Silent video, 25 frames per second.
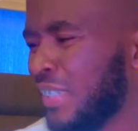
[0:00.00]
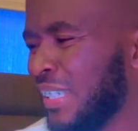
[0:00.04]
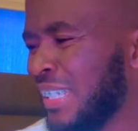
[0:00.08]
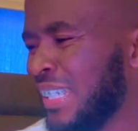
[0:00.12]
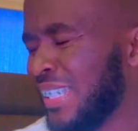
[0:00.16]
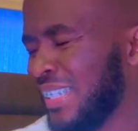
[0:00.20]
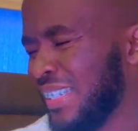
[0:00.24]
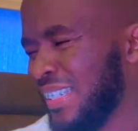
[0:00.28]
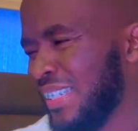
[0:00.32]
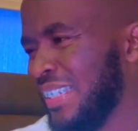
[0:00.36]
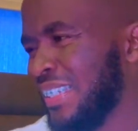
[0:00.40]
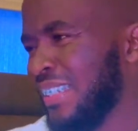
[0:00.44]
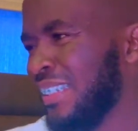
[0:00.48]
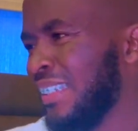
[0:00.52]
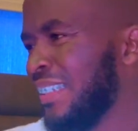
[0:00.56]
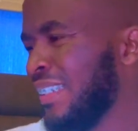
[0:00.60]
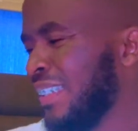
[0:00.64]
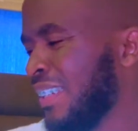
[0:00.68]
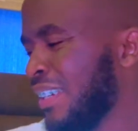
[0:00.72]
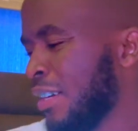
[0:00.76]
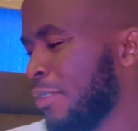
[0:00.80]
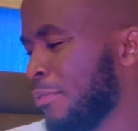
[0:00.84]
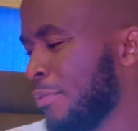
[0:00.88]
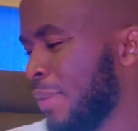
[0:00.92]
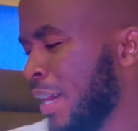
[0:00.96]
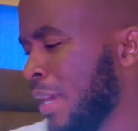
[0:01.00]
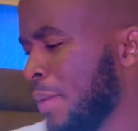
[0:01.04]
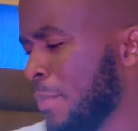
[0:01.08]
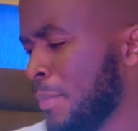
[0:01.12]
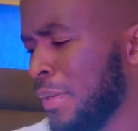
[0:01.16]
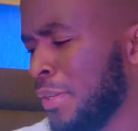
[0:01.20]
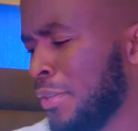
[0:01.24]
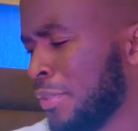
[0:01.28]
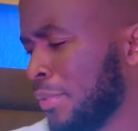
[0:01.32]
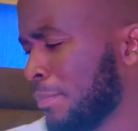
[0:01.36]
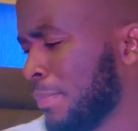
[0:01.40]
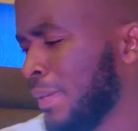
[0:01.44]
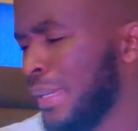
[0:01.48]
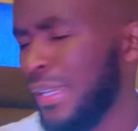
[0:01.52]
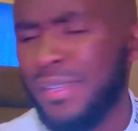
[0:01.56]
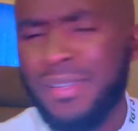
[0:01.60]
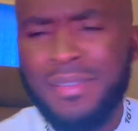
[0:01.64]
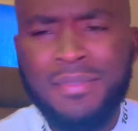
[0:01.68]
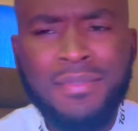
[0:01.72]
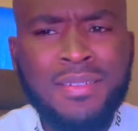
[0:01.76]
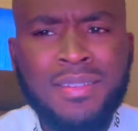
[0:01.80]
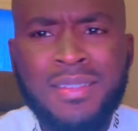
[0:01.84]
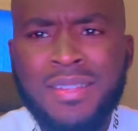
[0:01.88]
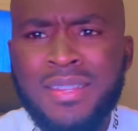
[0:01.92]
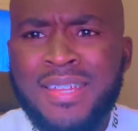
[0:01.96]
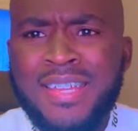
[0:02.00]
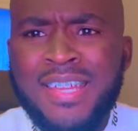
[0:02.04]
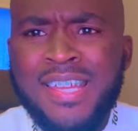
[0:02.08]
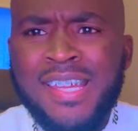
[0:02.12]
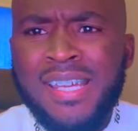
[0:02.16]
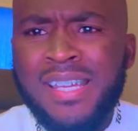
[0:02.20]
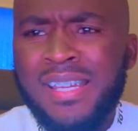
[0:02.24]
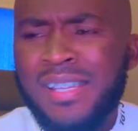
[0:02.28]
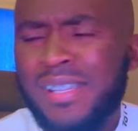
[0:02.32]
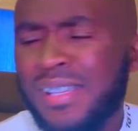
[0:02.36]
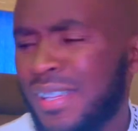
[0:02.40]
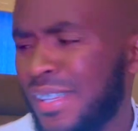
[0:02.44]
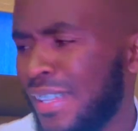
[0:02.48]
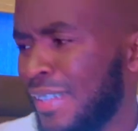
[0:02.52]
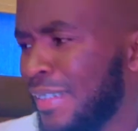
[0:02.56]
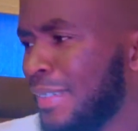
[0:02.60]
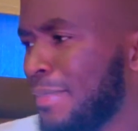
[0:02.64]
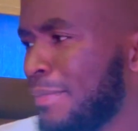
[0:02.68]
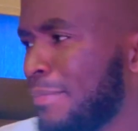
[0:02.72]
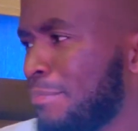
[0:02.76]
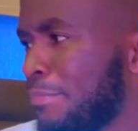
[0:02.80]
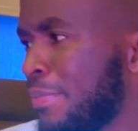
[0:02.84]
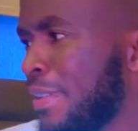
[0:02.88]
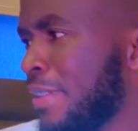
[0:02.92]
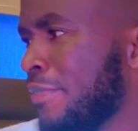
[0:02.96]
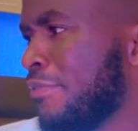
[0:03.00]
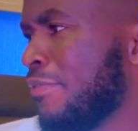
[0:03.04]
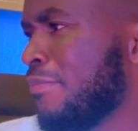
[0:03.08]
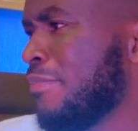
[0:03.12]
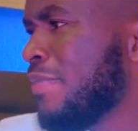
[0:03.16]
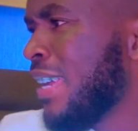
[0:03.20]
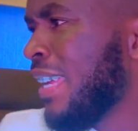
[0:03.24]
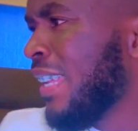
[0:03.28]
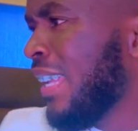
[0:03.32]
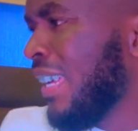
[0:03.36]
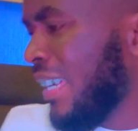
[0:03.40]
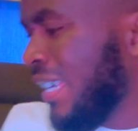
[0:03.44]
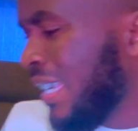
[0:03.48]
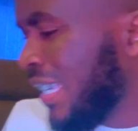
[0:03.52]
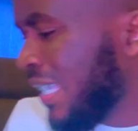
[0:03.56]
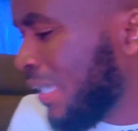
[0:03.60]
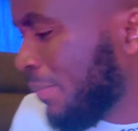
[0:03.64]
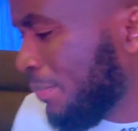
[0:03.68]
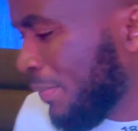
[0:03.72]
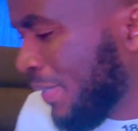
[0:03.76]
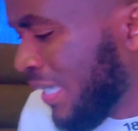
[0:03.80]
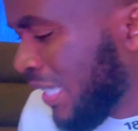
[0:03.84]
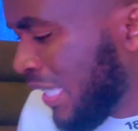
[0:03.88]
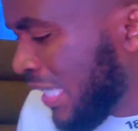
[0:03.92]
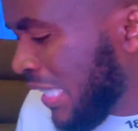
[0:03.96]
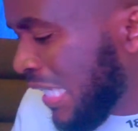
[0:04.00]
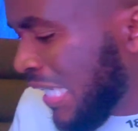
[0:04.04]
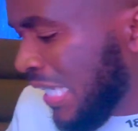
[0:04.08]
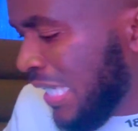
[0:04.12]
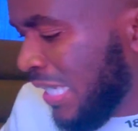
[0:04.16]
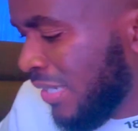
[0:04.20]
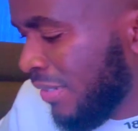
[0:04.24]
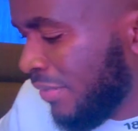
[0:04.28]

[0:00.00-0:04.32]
And it's like, why am I not buying perfume expensive?